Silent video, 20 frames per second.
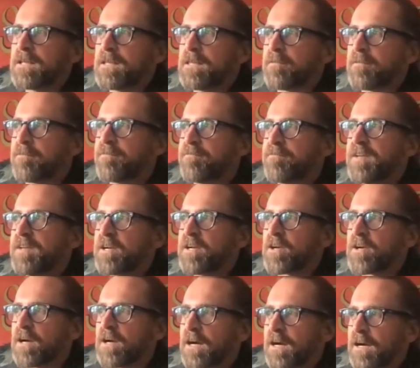the
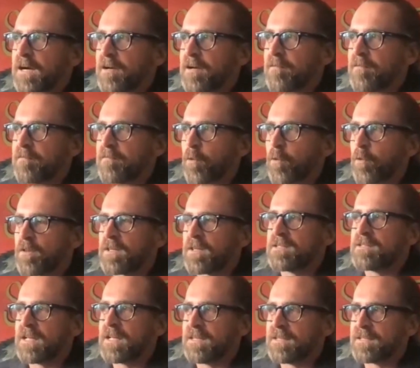fear of or
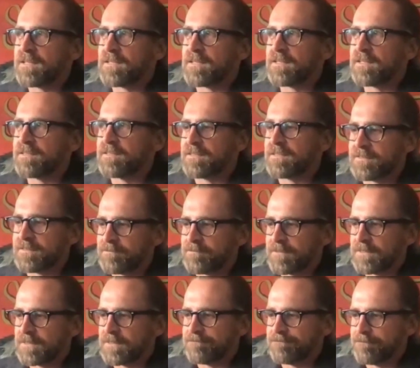
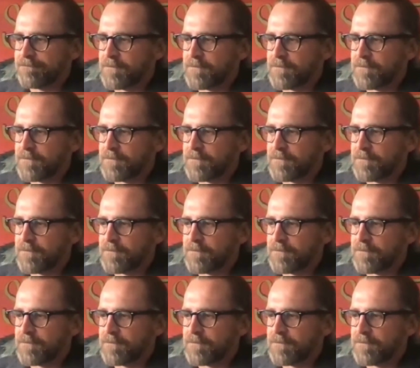the